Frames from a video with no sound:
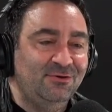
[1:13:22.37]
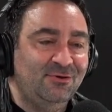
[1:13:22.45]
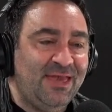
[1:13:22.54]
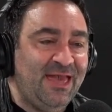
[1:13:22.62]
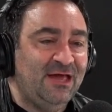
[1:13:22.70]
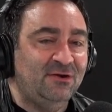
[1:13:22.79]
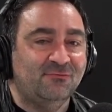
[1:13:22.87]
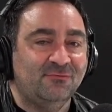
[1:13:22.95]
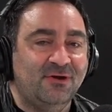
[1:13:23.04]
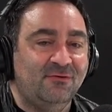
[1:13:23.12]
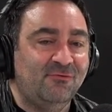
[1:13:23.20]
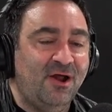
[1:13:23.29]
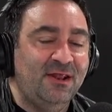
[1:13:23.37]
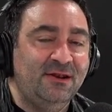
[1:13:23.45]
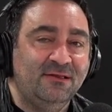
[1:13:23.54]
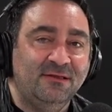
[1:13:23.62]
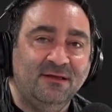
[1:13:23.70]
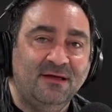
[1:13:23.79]
You can't uh,
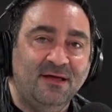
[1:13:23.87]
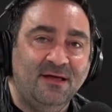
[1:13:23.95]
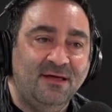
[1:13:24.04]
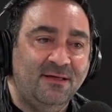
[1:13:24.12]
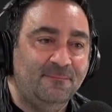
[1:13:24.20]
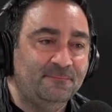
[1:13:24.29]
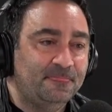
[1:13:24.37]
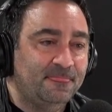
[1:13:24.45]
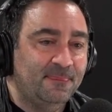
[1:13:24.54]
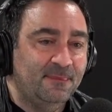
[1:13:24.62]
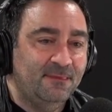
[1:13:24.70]
run um,